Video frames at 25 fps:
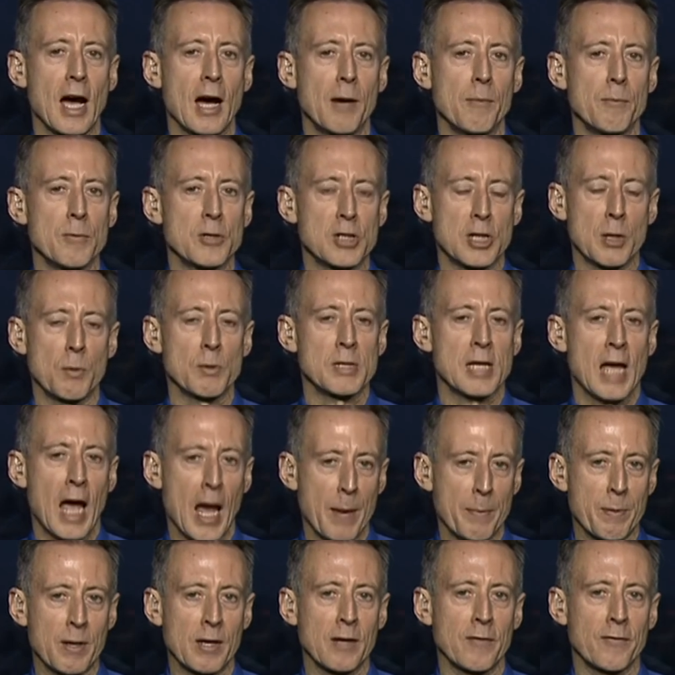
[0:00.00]
She was
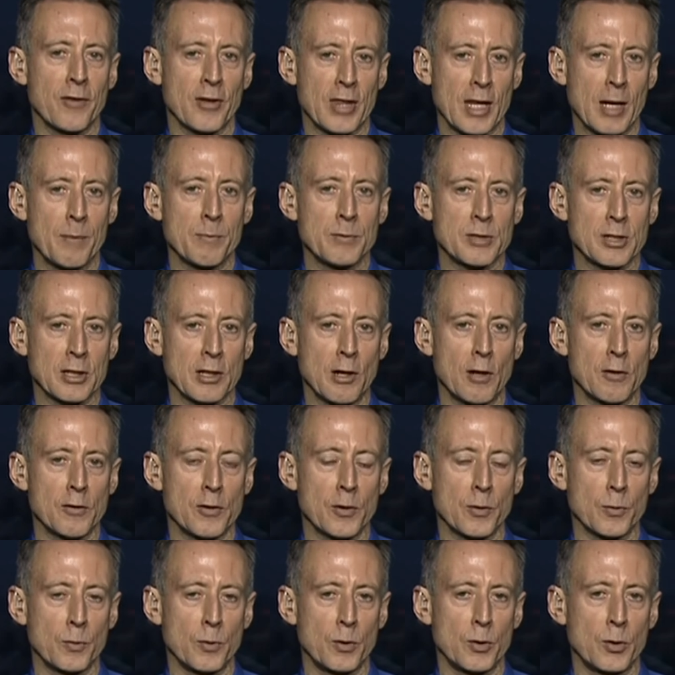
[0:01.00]
happy for them to go to
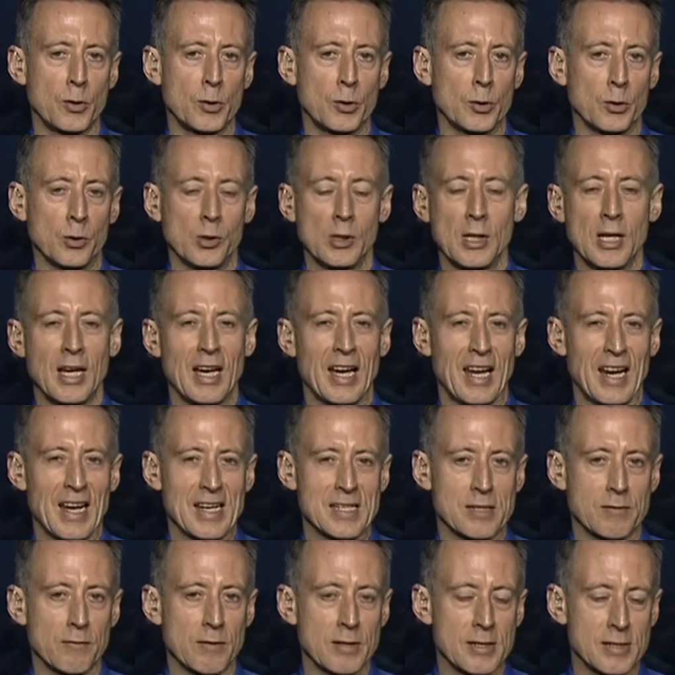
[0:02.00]
the wall. And
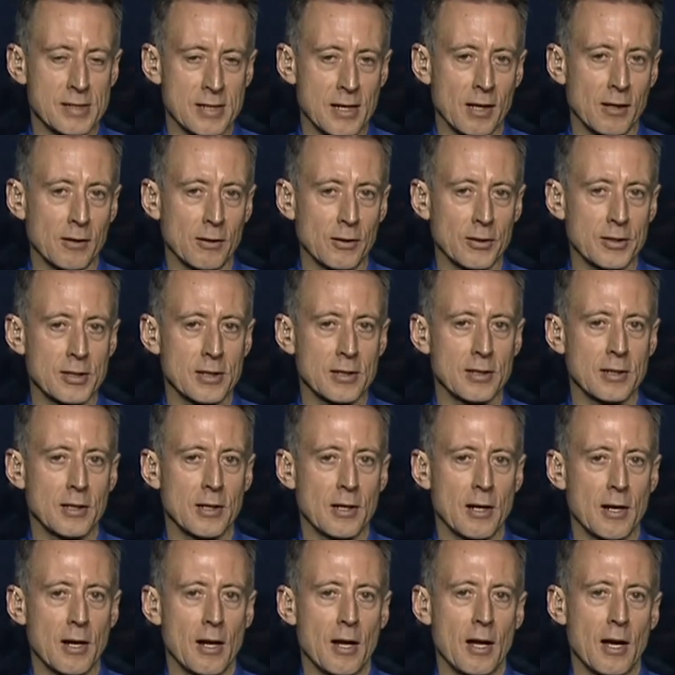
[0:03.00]
as a result,
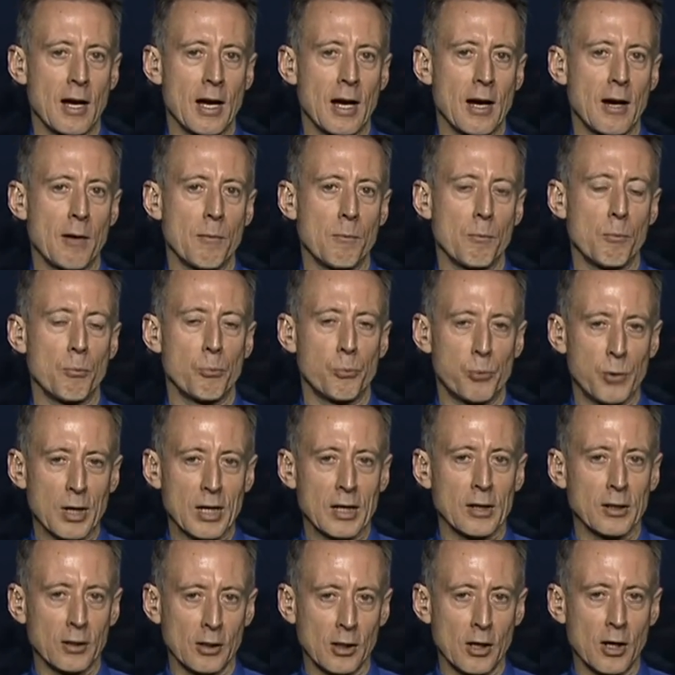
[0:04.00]

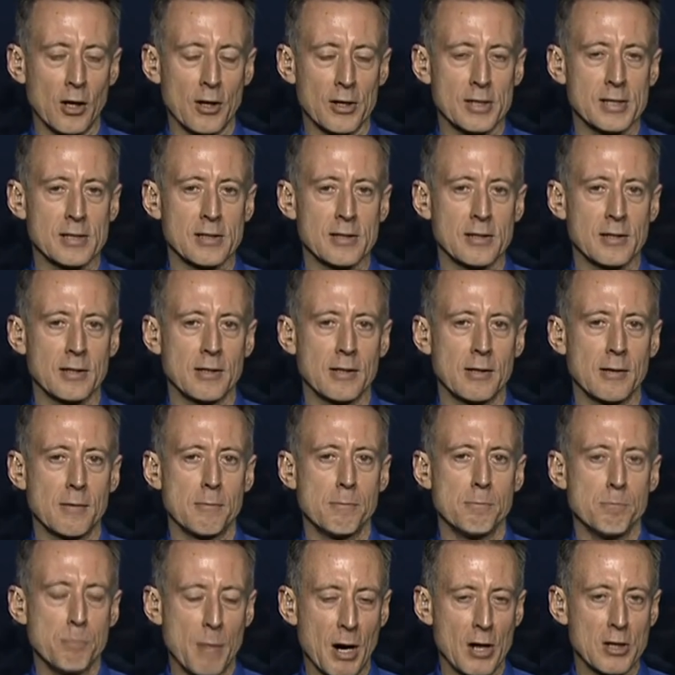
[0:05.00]
Britain lost
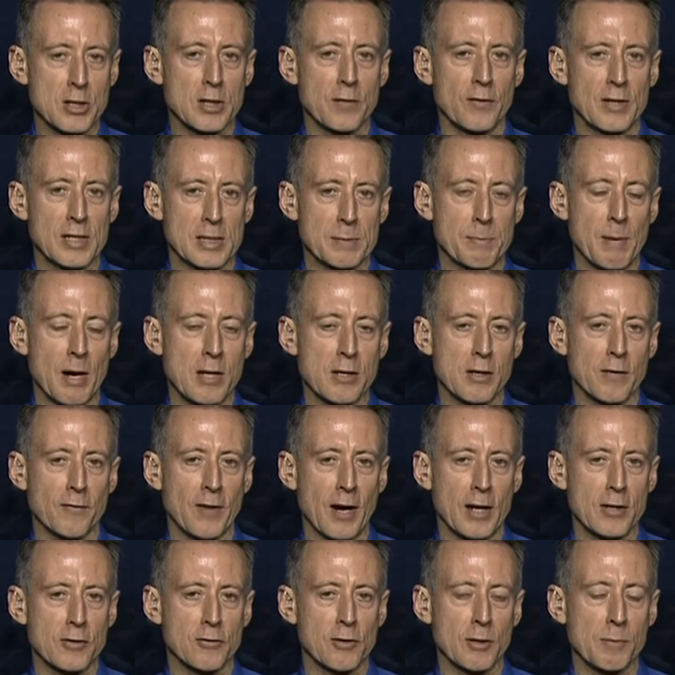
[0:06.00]
much of its
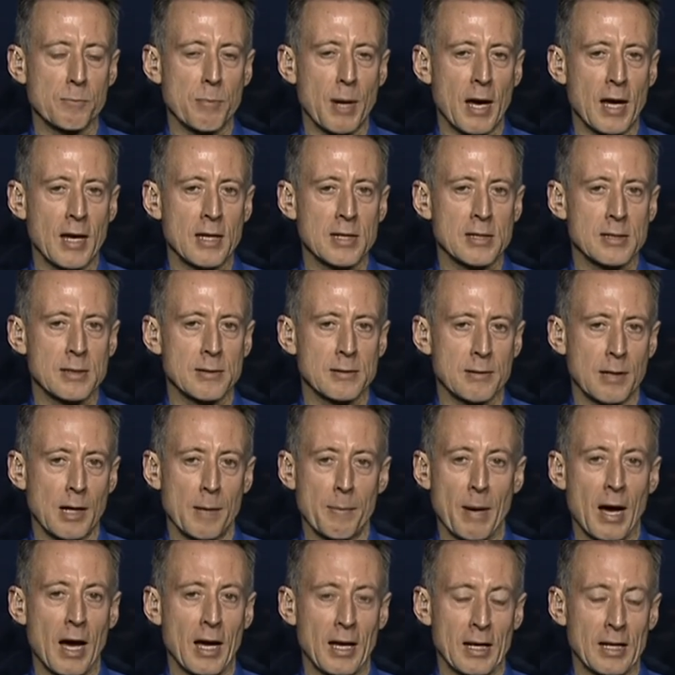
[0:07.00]
manufacturing base.
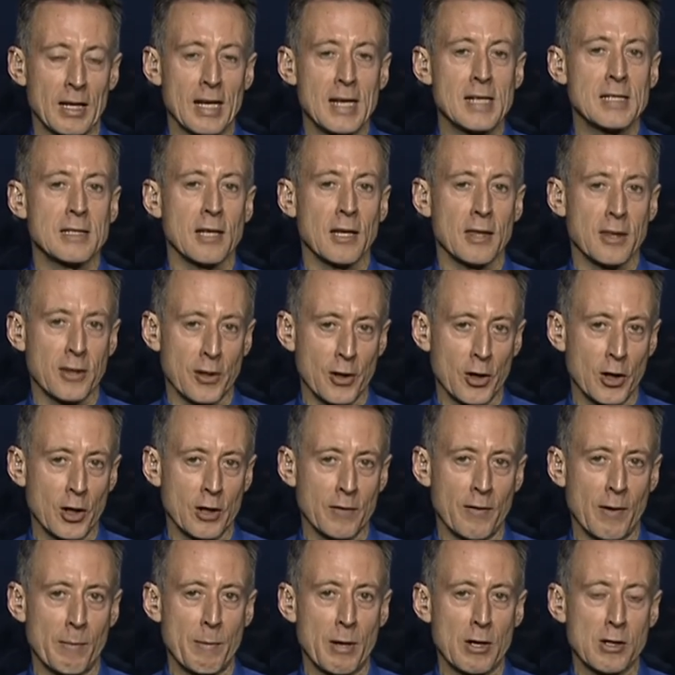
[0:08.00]
About at least a third
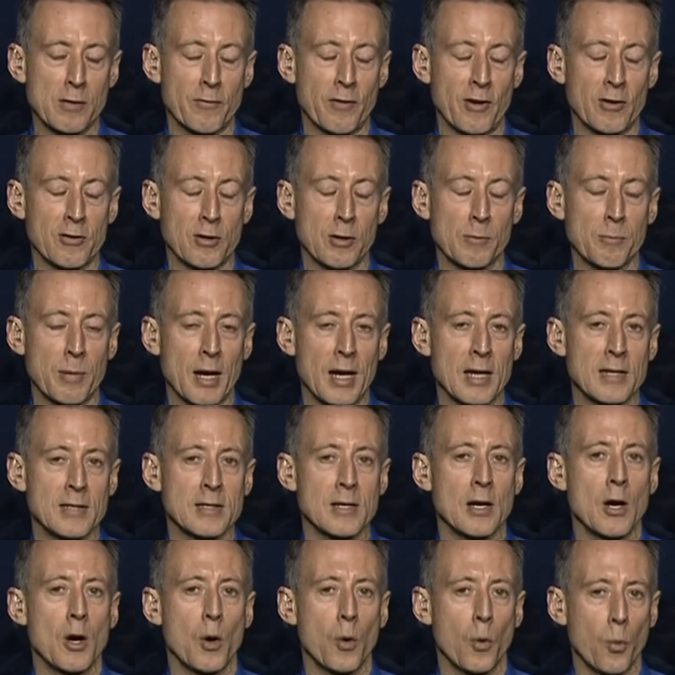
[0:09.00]
of our manufacturing base
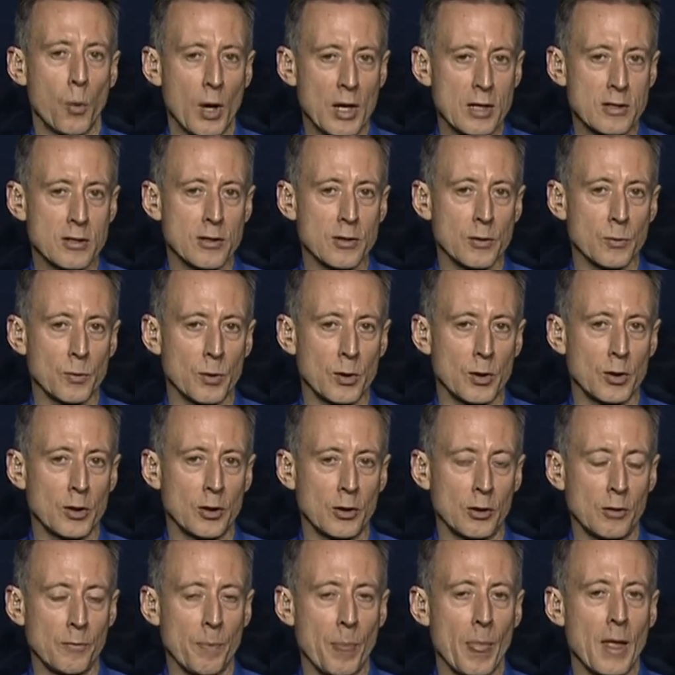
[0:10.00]
went to the
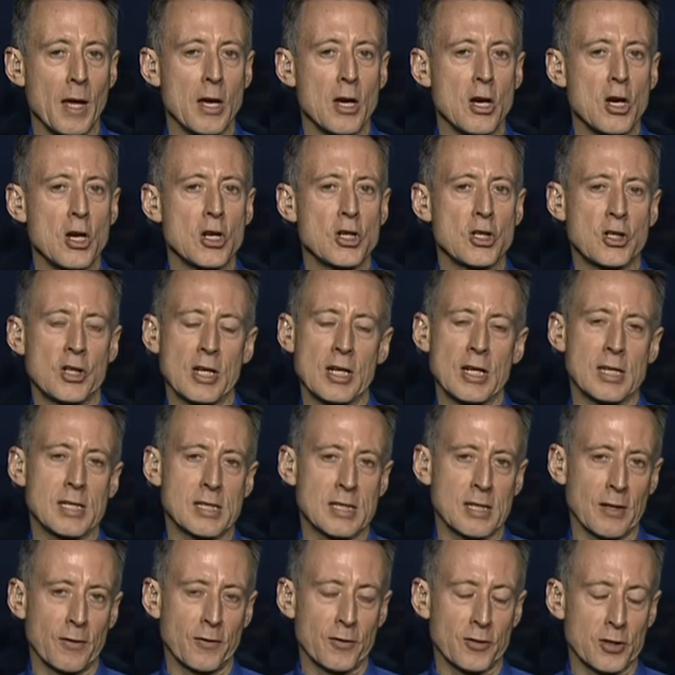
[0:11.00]
wall. She
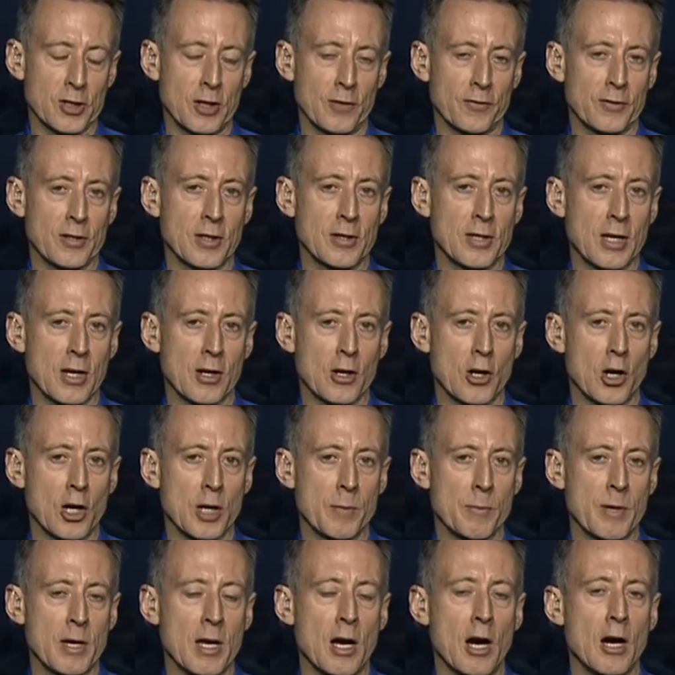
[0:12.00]
shifted the
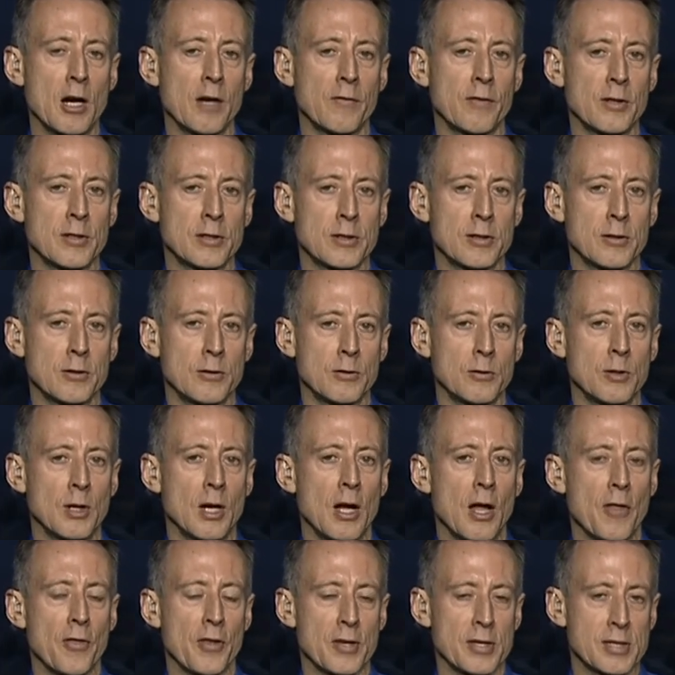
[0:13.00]
economy over to
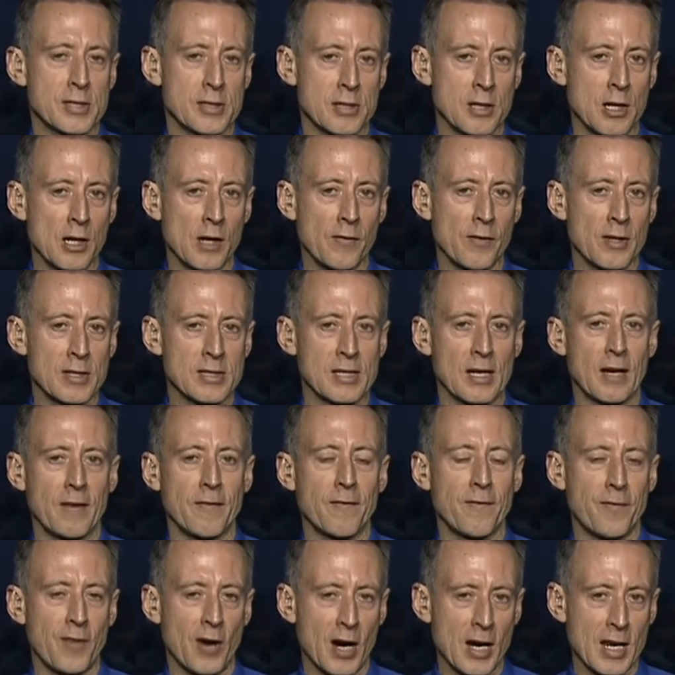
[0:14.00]
the service and
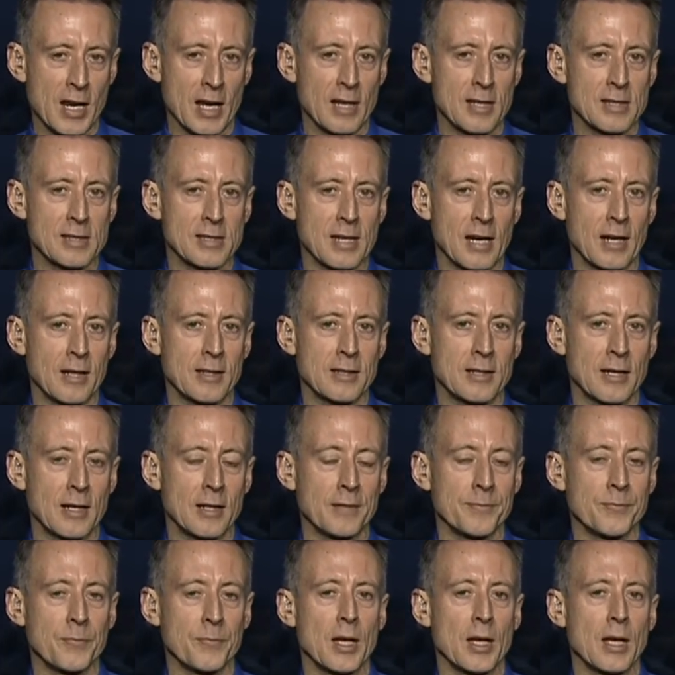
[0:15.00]
finance sector
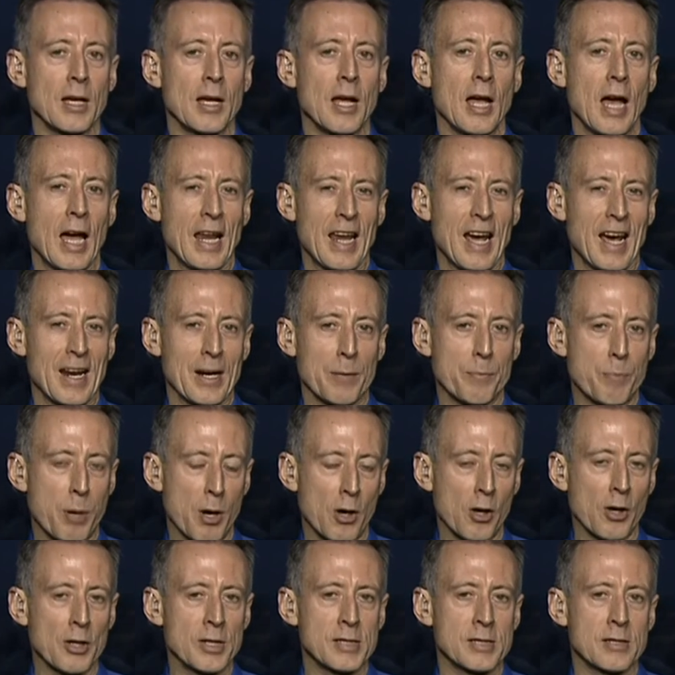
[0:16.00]
and had a
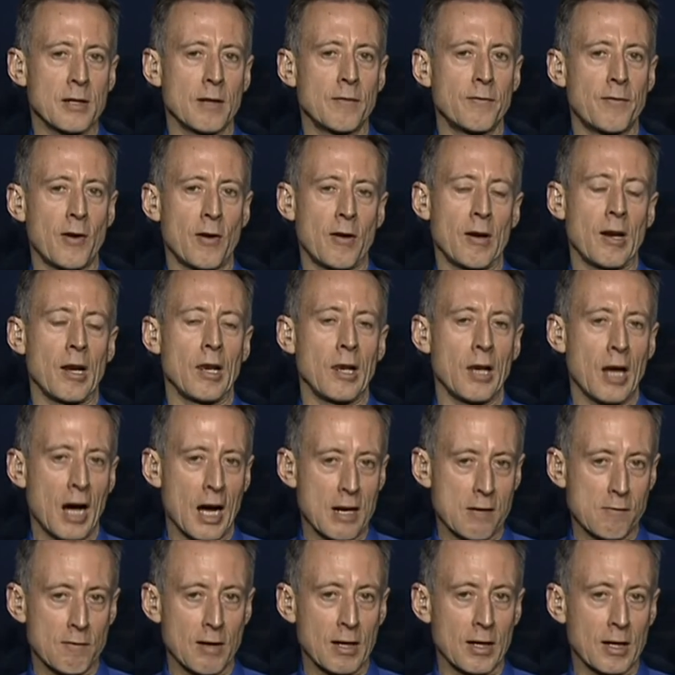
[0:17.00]
policy of very light
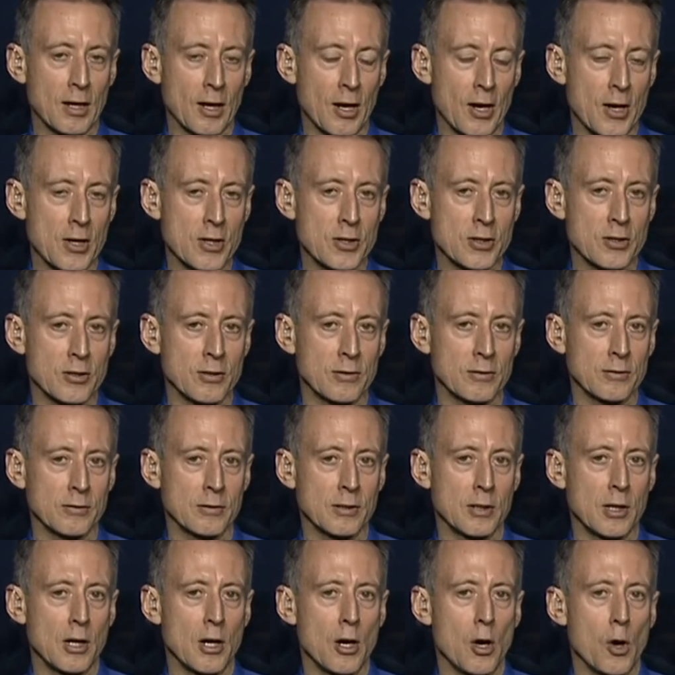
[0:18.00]
regulation,
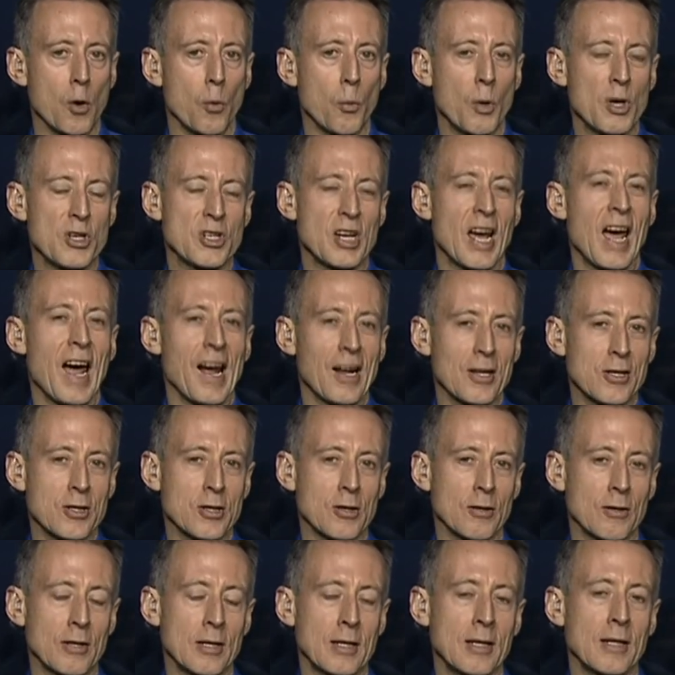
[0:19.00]
which
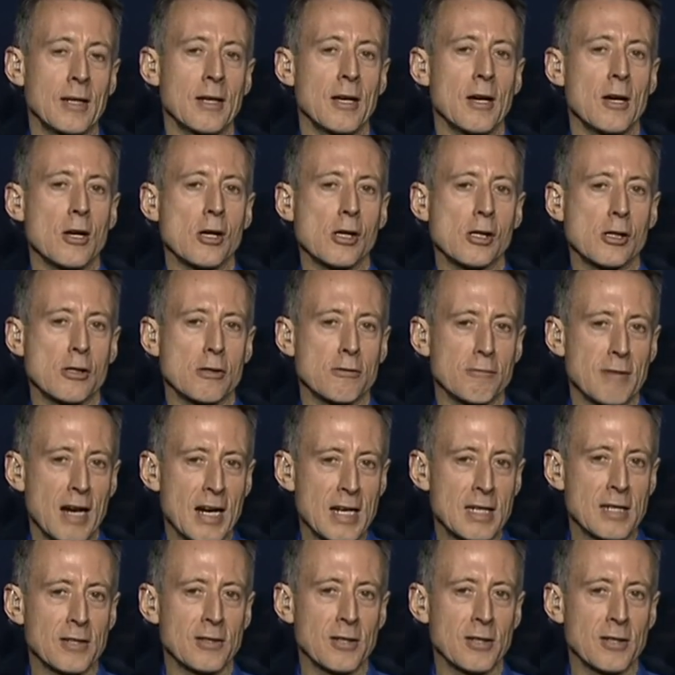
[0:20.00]
actually created the